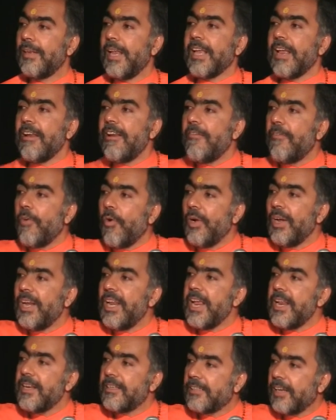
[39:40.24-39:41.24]
They can live
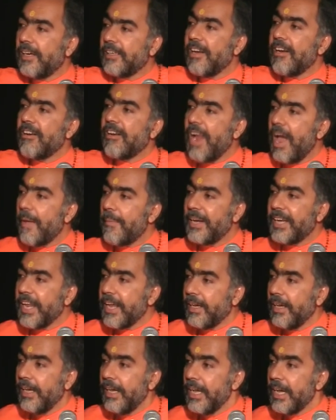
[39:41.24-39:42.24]
only in certain
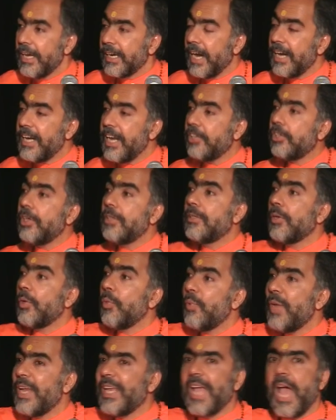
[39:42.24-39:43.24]
climatic conditions.
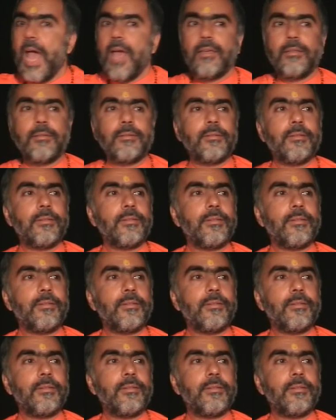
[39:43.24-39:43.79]
We can.